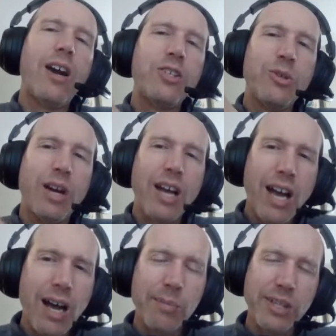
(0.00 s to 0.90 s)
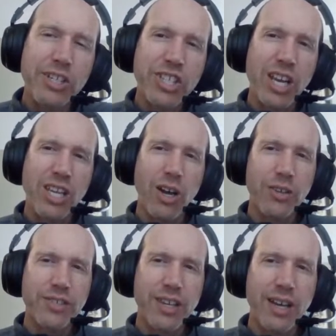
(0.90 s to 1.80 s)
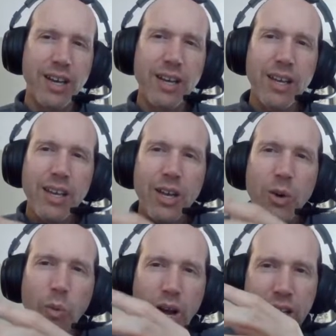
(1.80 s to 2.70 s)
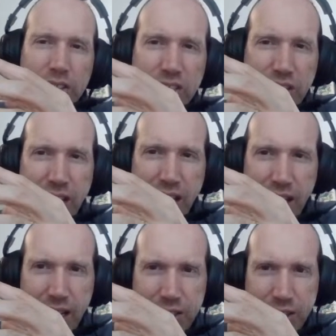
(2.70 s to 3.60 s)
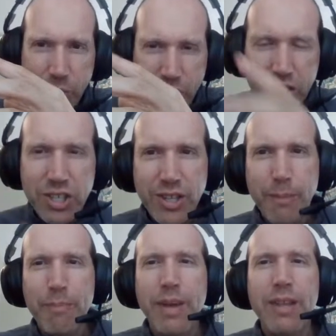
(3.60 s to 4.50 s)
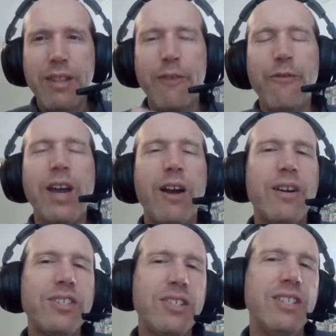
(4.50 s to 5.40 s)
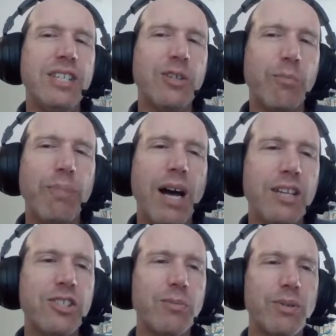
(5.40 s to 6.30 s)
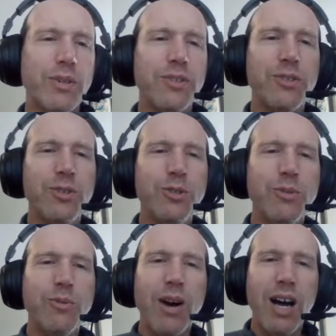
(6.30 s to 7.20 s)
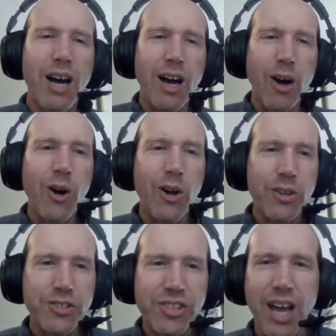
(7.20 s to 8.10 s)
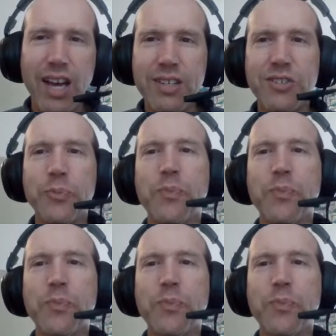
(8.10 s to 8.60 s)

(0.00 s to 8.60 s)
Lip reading: to accomplish at Yalta was to reach the fairest deal possible to all sides.